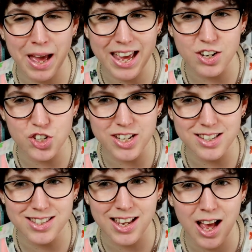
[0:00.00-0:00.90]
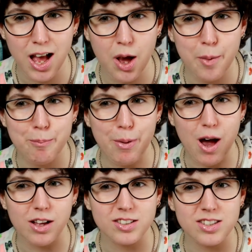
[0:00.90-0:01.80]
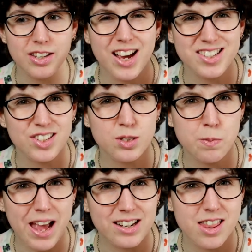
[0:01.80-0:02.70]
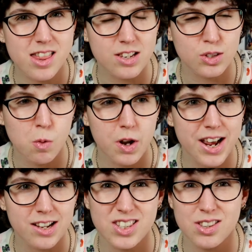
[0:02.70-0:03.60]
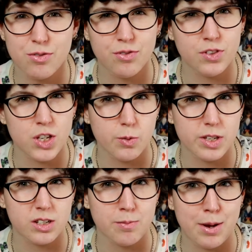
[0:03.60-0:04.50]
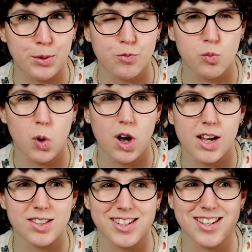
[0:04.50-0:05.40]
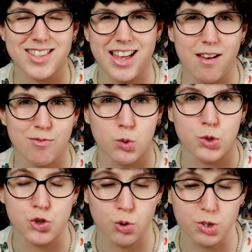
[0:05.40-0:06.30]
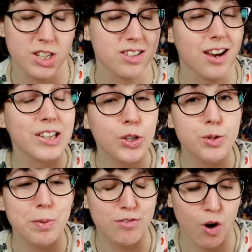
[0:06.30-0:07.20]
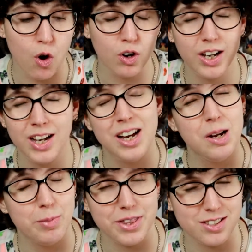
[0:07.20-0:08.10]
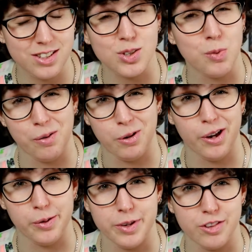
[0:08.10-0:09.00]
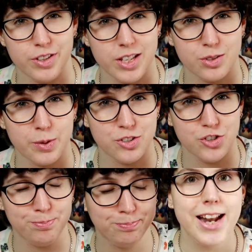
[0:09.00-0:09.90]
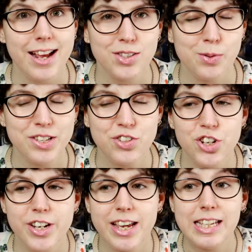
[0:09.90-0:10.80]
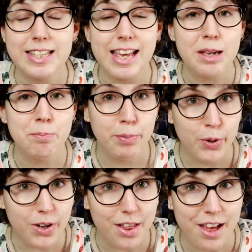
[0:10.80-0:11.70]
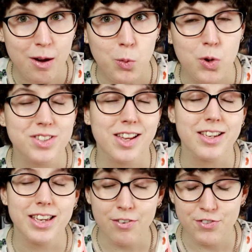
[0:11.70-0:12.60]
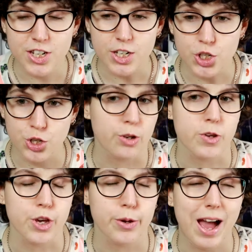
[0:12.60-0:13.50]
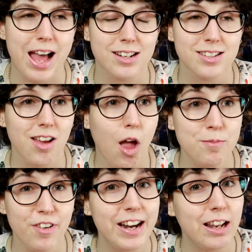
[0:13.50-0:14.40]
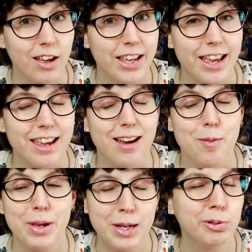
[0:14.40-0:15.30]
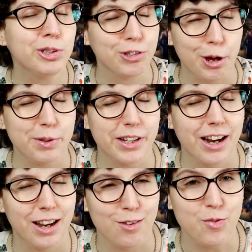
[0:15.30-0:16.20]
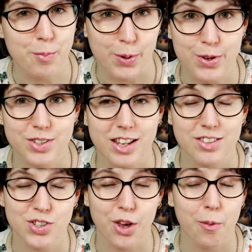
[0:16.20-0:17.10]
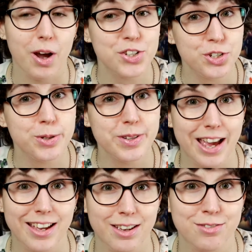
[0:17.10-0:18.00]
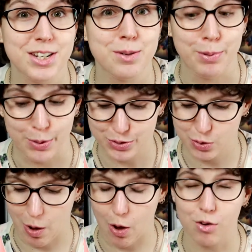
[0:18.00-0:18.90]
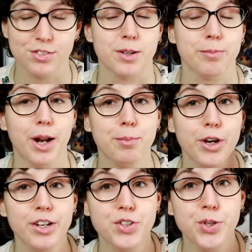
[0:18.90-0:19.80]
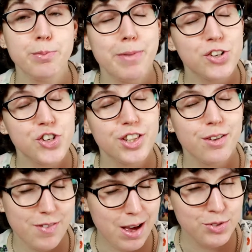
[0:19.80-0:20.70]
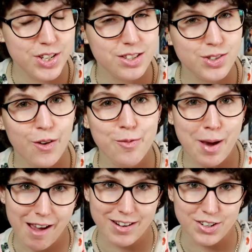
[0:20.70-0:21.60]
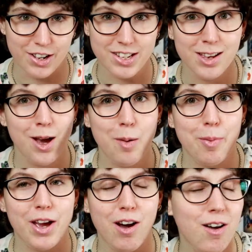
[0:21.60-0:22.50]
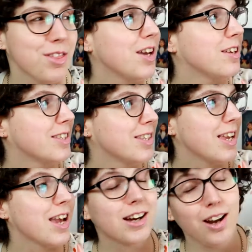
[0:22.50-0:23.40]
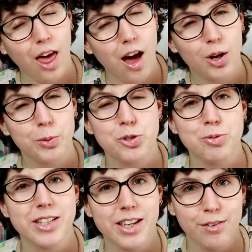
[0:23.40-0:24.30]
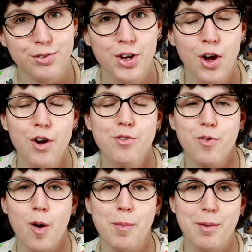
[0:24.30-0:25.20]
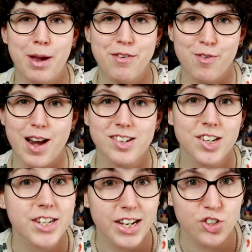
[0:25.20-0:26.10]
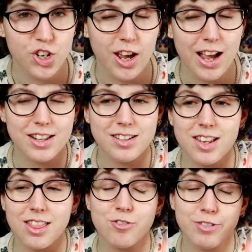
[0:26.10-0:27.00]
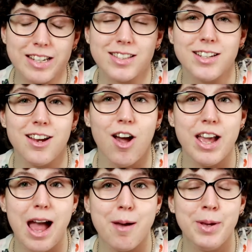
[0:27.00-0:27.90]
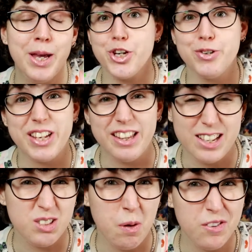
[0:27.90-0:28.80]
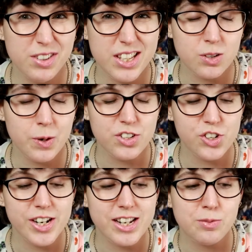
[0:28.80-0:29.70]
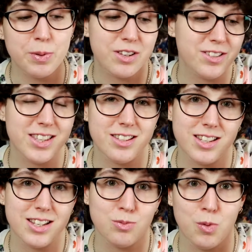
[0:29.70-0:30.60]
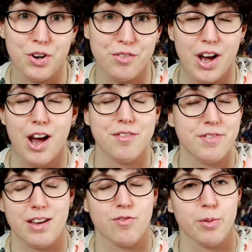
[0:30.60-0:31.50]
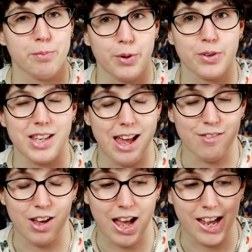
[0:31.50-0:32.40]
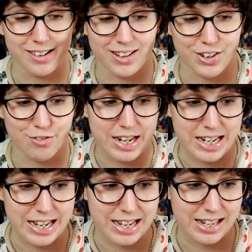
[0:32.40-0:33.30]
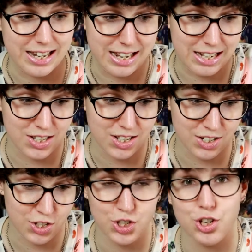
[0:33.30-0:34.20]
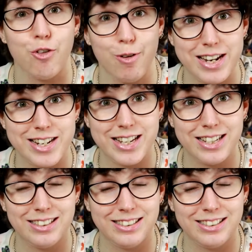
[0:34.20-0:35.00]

pages, but I suspect this one has the fewest amount of words and is therefore the shortest. I could be wrong, but this is the one I'm going with for this question. The next question is a book that was gifted to you, and I'm very lucky. People know that I love books, and so I do get gifted books quite often, but I'm going to mention The Fountains of Paradise by Arthur C. Clarke, which was a gift from my friend Nisha, and the reason I am choosing this one for this question is because this is one of her favourite books ever, and I really need to read it.